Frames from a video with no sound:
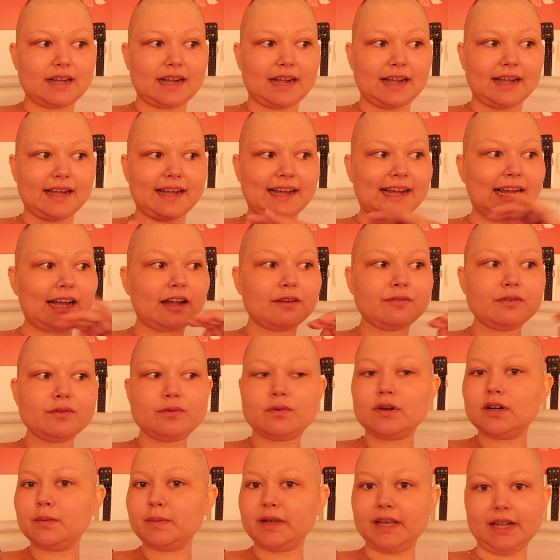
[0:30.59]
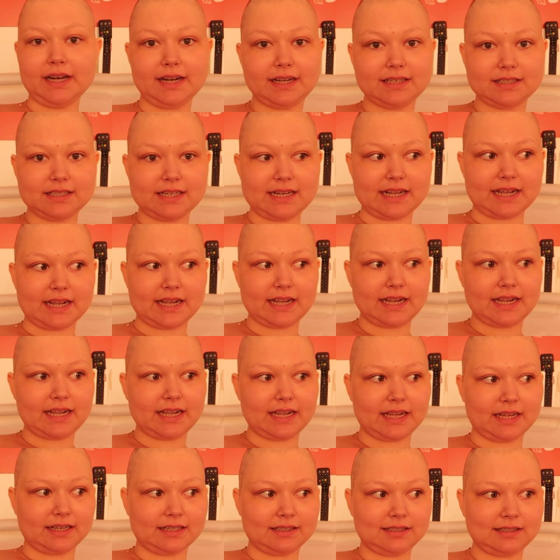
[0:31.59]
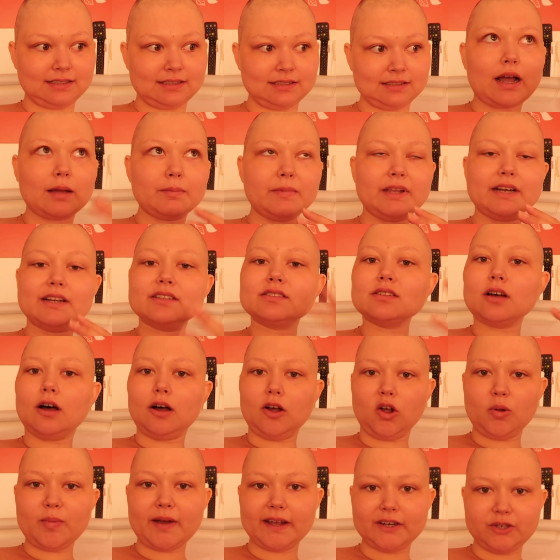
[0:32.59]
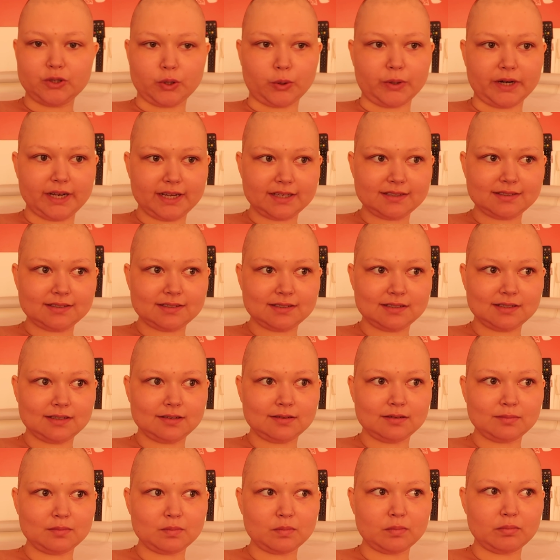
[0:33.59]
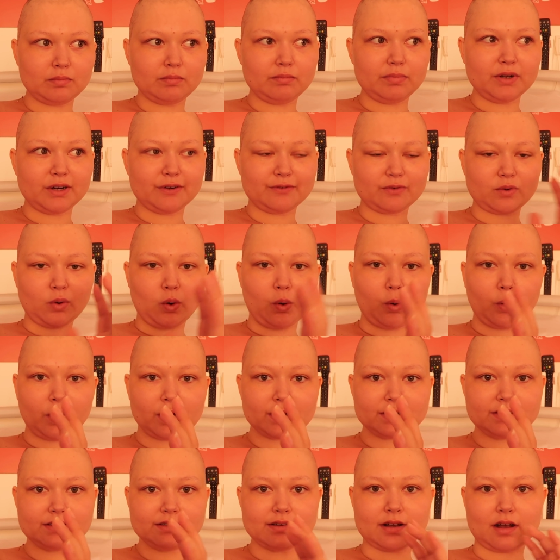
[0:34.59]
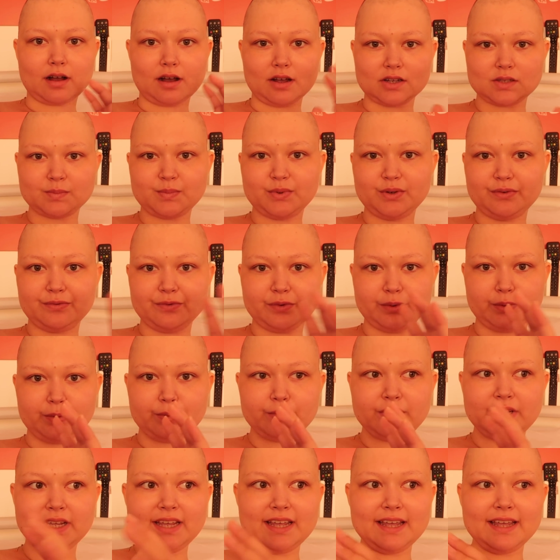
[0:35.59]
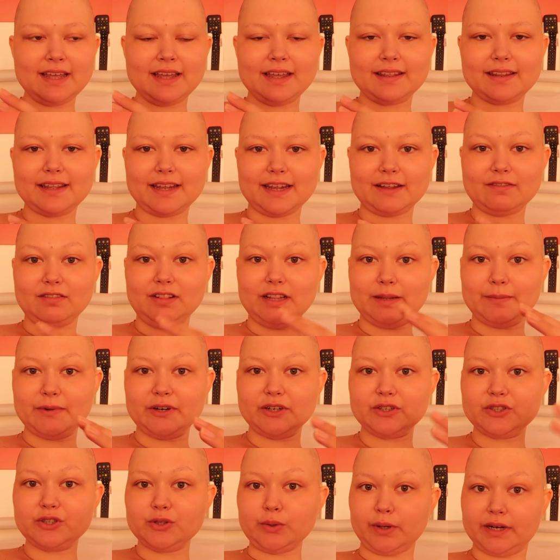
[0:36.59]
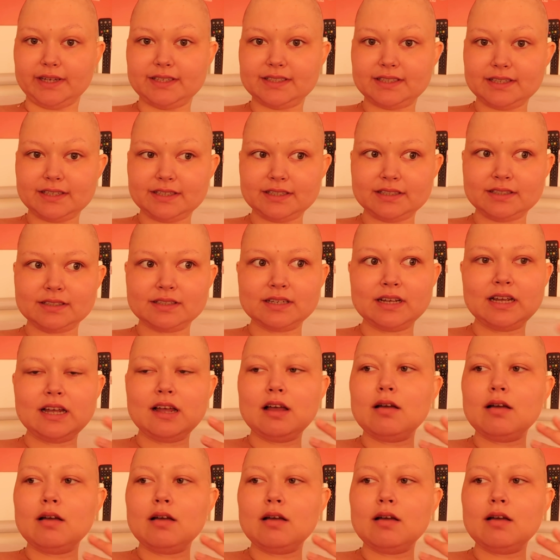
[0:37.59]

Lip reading: Half of what I'm eating today is, it's all by choice, but of course hospital food, they have limited choices.